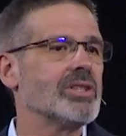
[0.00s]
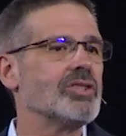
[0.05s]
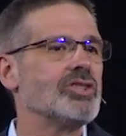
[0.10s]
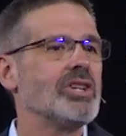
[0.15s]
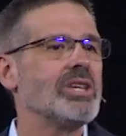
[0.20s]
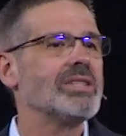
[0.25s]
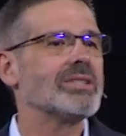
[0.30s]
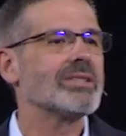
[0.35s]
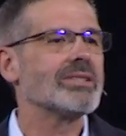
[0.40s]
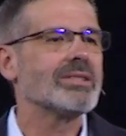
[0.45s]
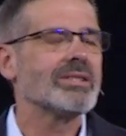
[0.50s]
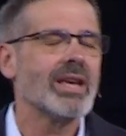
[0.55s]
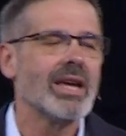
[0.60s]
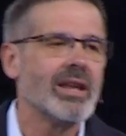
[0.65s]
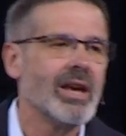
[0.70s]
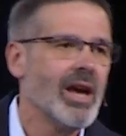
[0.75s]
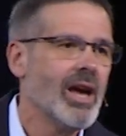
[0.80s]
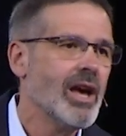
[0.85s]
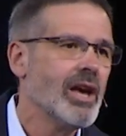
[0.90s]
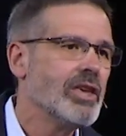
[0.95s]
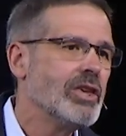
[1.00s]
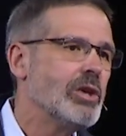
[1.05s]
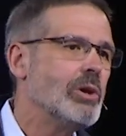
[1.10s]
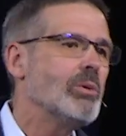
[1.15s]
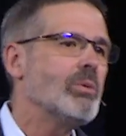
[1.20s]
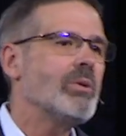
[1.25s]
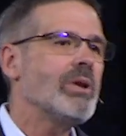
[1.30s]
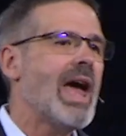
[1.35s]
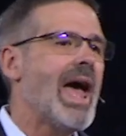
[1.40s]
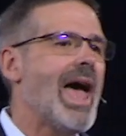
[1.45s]
And Jesus said,
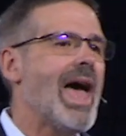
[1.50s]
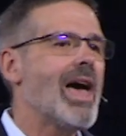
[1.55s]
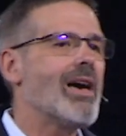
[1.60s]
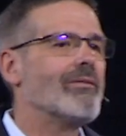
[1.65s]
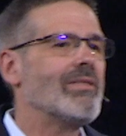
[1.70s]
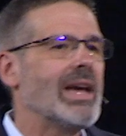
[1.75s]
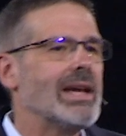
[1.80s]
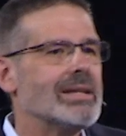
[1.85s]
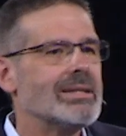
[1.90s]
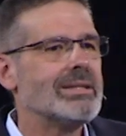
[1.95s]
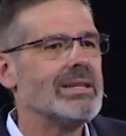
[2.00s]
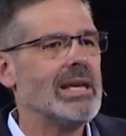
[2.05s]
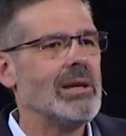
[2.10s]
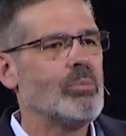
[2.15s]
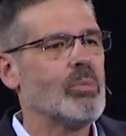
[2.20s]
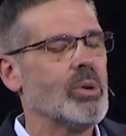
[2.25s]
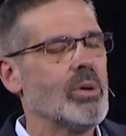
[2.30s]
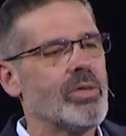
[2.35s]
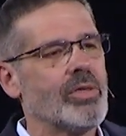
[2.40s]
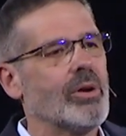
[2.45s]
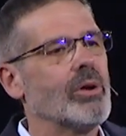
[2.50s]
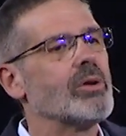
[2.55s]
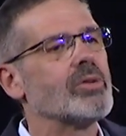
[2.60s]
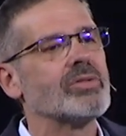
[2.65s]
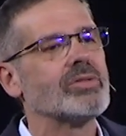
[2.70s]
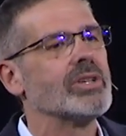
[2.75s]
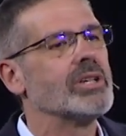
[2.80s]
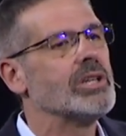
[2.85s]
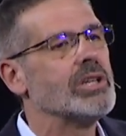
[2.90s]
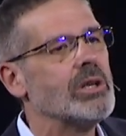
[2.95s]
You have a deeper
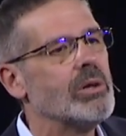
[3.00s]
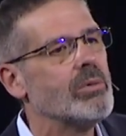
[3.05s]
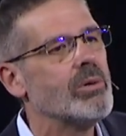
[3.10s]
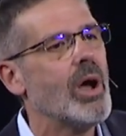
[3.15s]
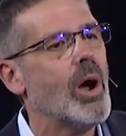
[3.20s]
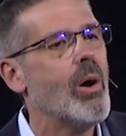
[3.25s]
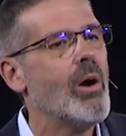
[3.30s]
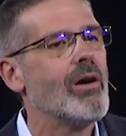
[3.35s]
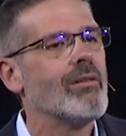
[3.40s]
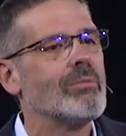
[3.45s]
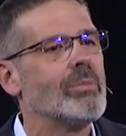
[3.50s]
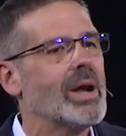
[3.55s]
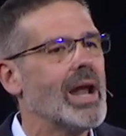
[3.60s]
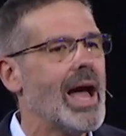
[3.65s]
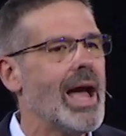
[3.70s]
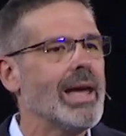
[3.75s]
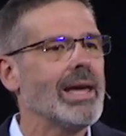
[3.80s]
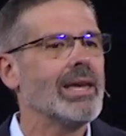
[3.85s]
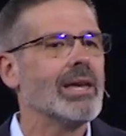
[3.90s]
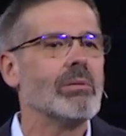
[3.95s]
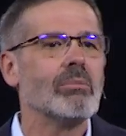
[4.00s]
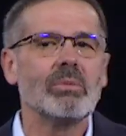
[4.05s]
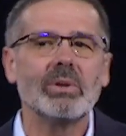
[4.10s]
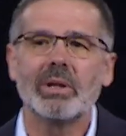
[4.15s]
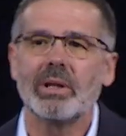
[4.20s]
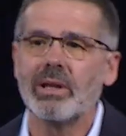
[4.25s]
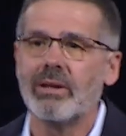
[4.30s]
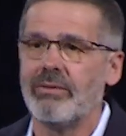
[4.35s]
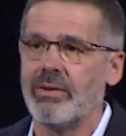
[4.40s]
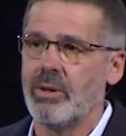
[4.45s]
thirst than you know of, but I
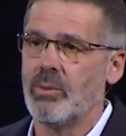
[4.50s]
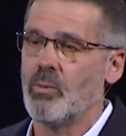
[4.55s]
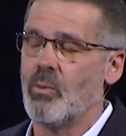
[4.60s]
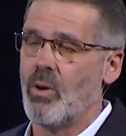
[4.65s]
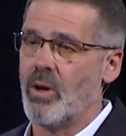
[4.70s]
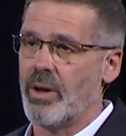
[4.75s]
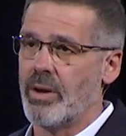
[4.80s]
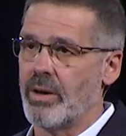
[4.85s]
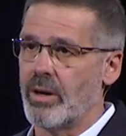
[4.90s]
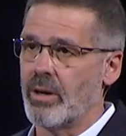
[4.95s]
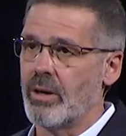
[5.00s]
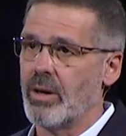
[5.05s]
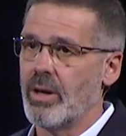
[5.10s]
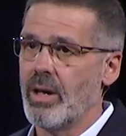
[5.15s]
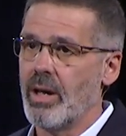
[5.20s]
am living water.